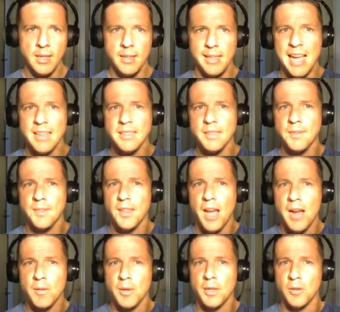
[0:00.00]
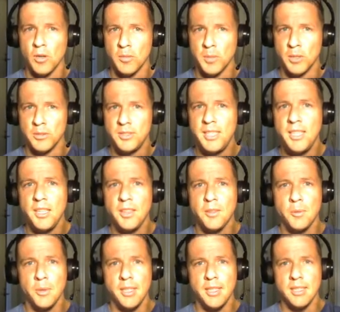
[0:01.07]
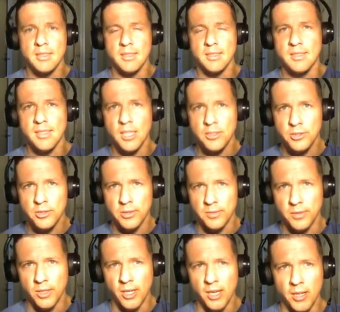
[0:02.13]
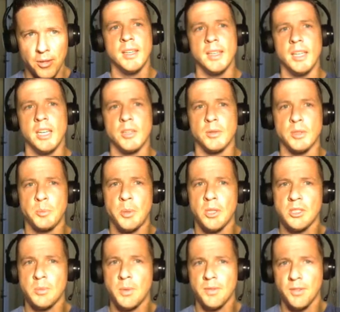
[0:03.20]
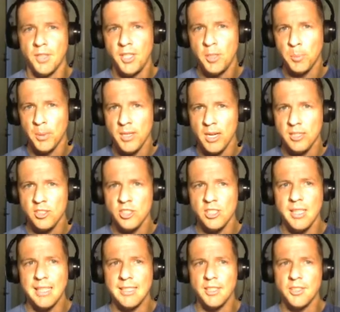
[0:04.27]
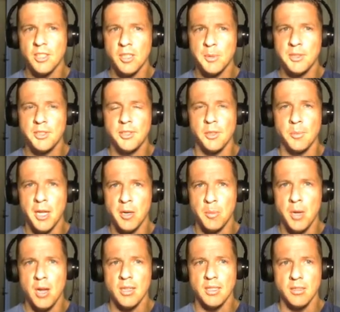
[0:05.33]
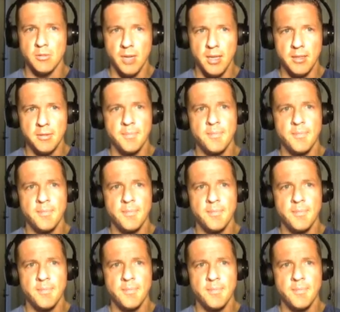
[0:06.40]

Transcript: The active thyroid hormone, T3, is essential for health. It is responsible for heat production and determines your metabolic rate.